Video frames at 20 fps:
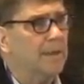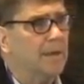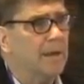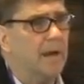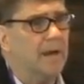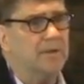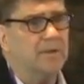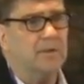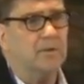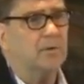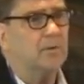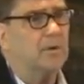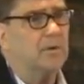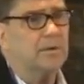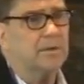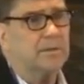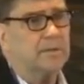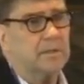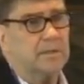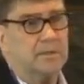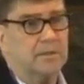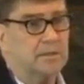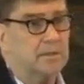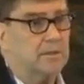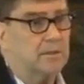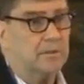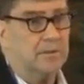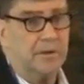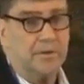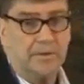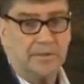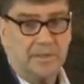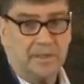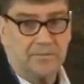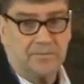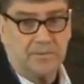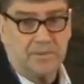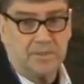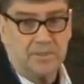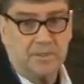And you don't know the, you know, you don't know the
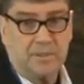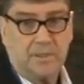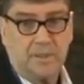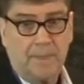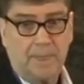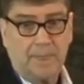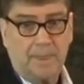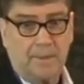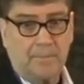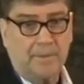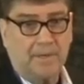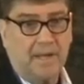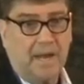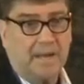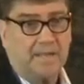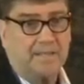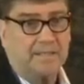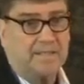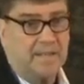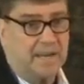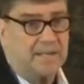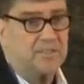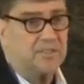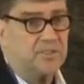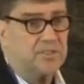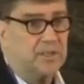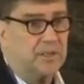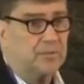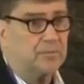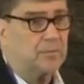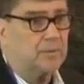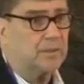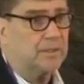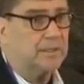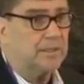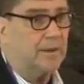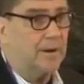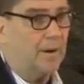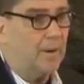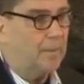difference. I mean, that, that's
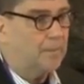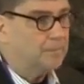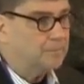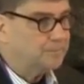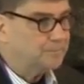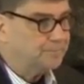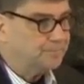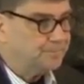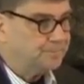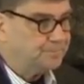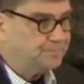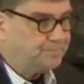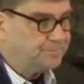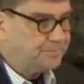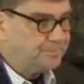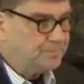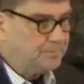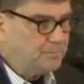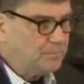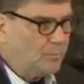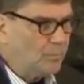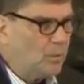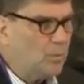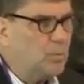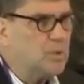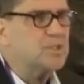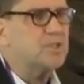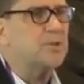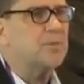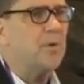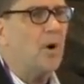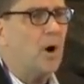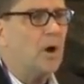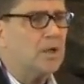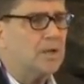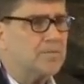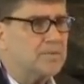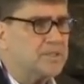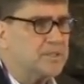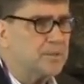generally uh, what's
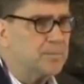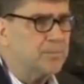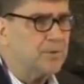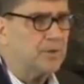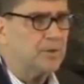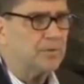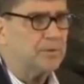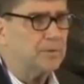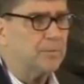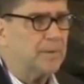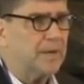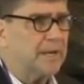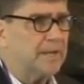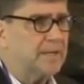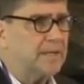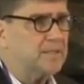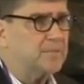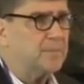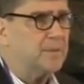thought of as the print on demand. That's